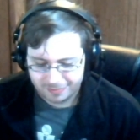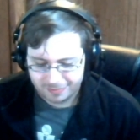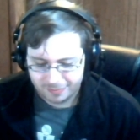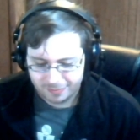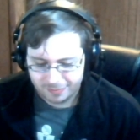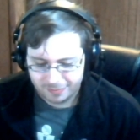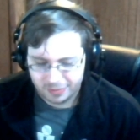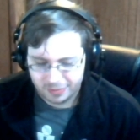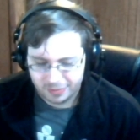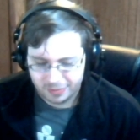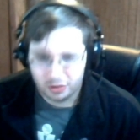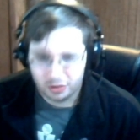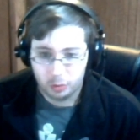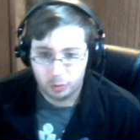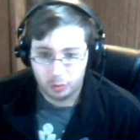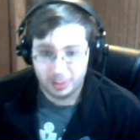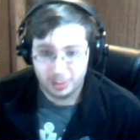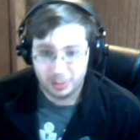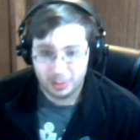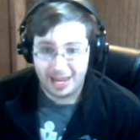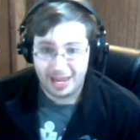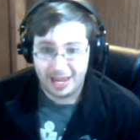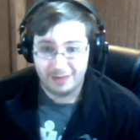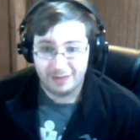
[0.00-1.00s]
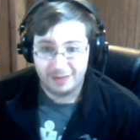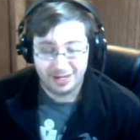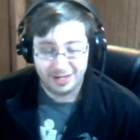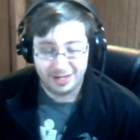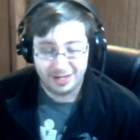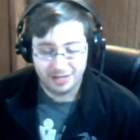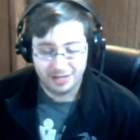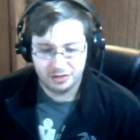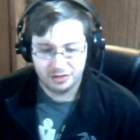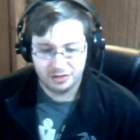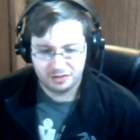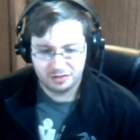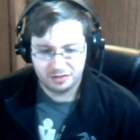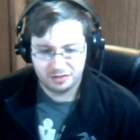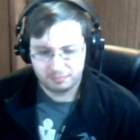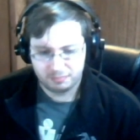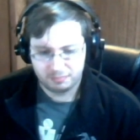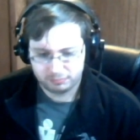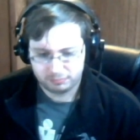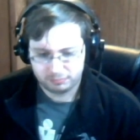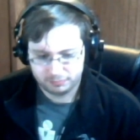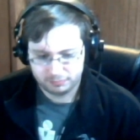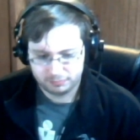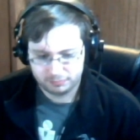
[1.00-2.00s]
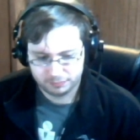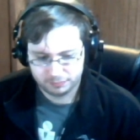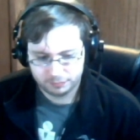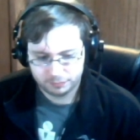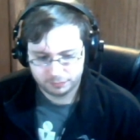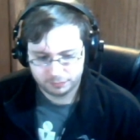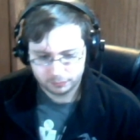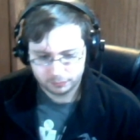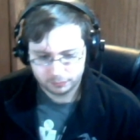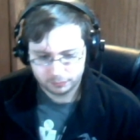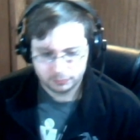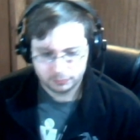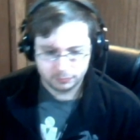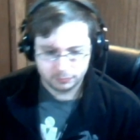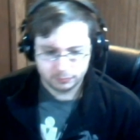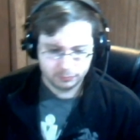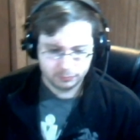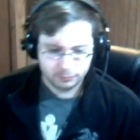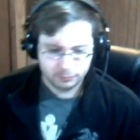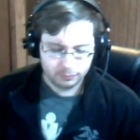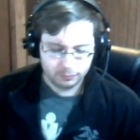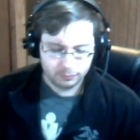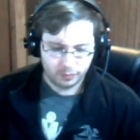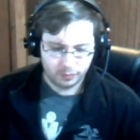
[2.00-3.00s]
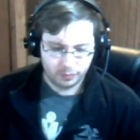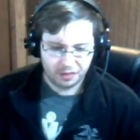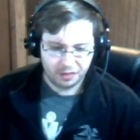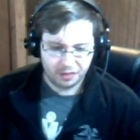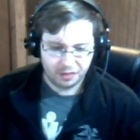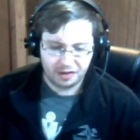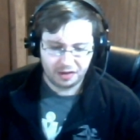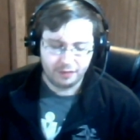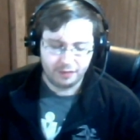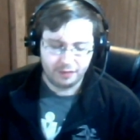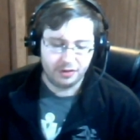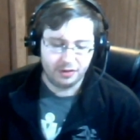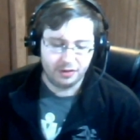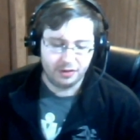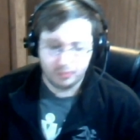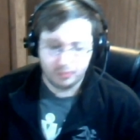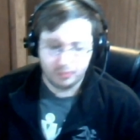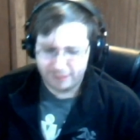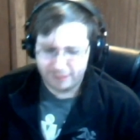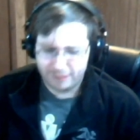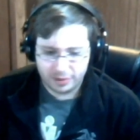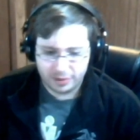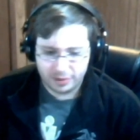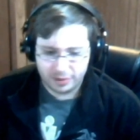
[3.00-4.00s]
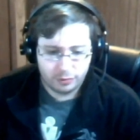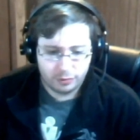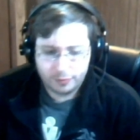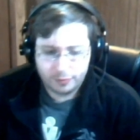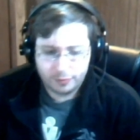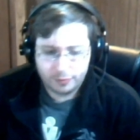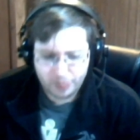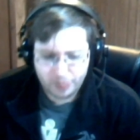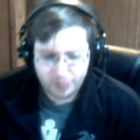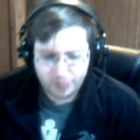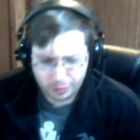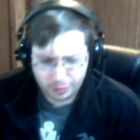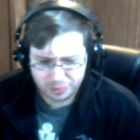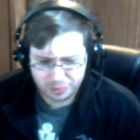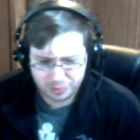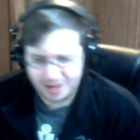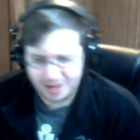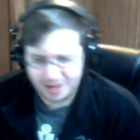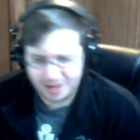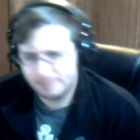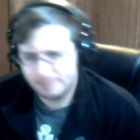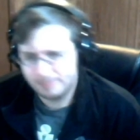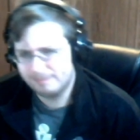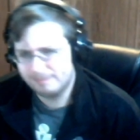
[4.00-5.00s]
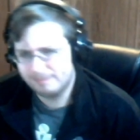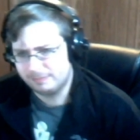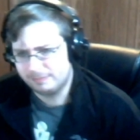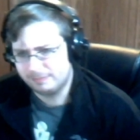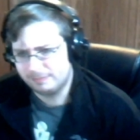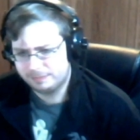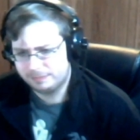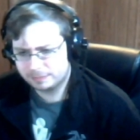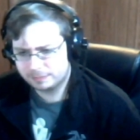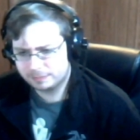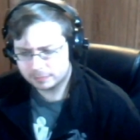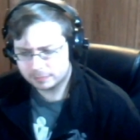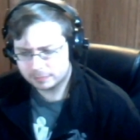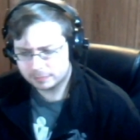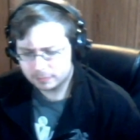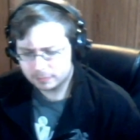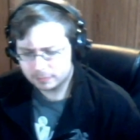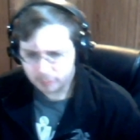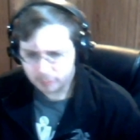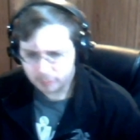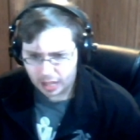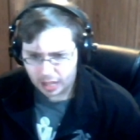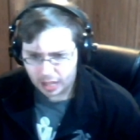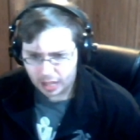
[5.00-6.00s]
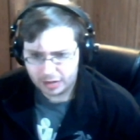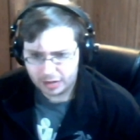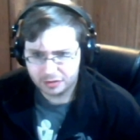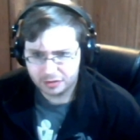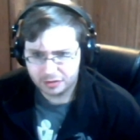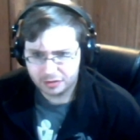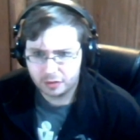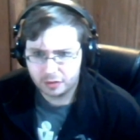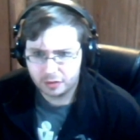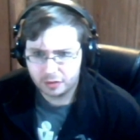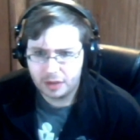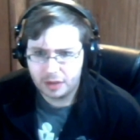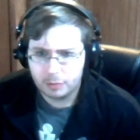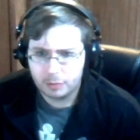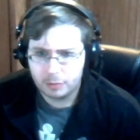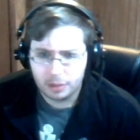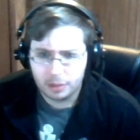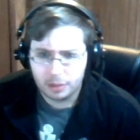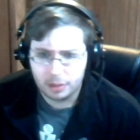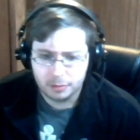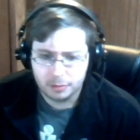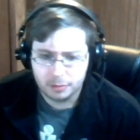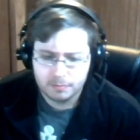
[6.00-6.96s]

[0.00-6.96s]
totally advantageous. Like I said, if it's a trip fighter, throw a few archers at them. That solves that problem.